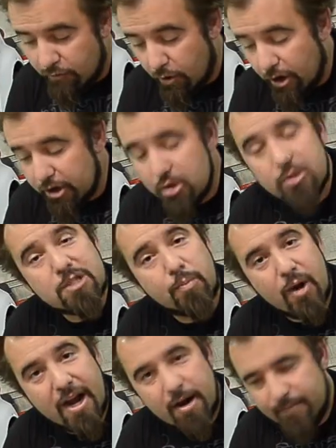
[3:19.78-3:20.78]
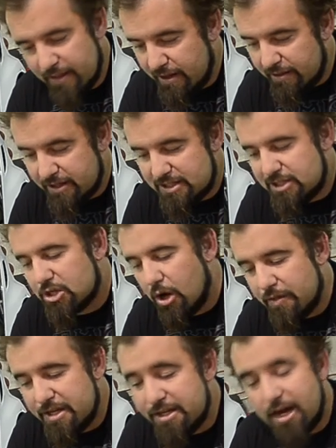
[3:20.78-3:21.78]
for our new sprayer. This is
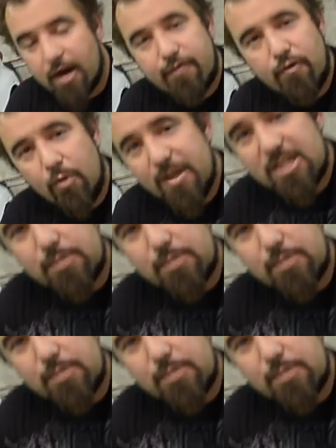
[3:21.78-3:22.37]
called the duck foaming